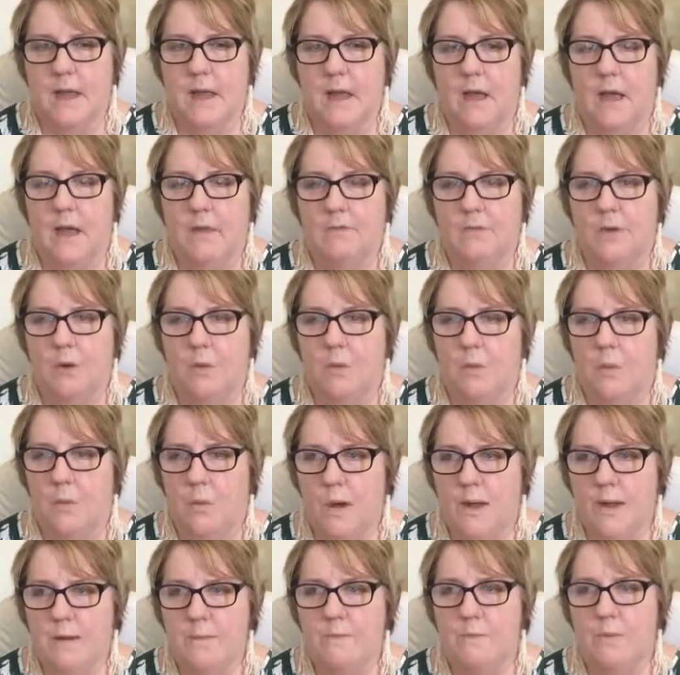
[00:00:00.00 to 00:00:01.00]
I've got
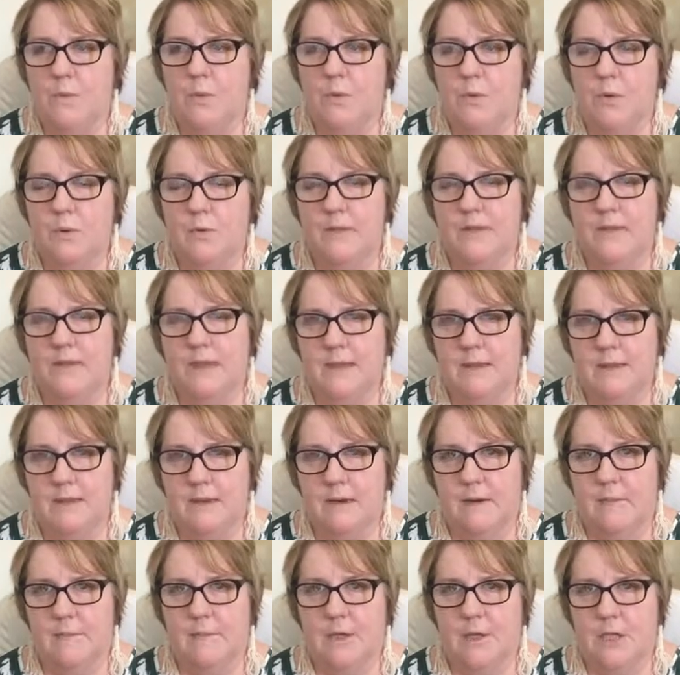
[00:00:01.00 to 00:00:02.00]
one more thing that
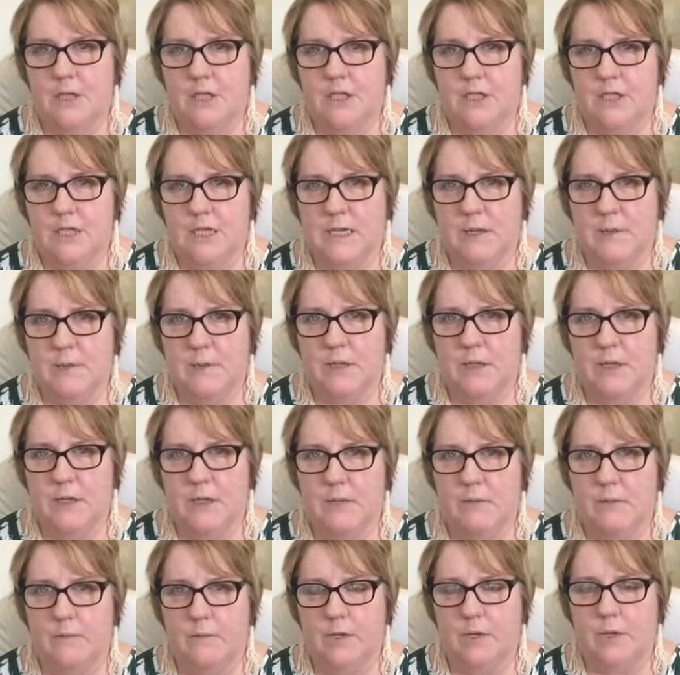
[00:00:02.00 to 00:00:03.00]
I'm going to share with
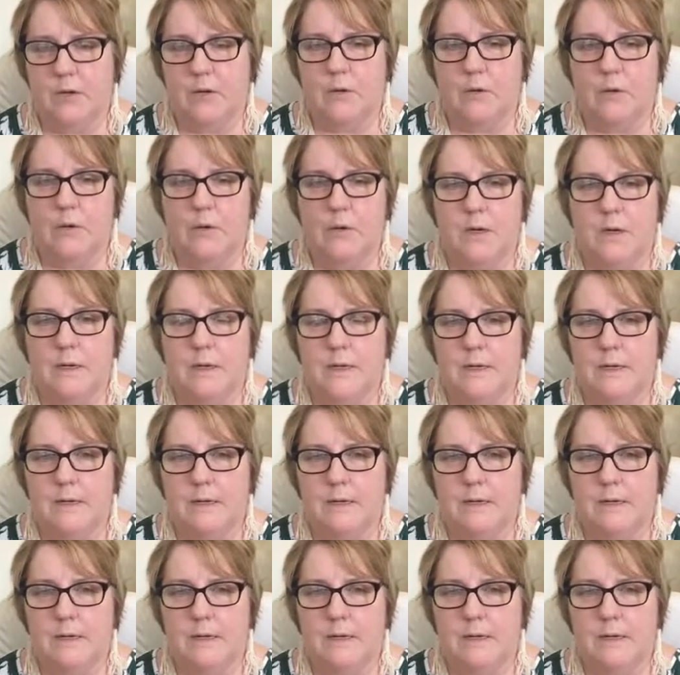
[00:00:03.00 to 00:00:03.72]
you. I'm going to call it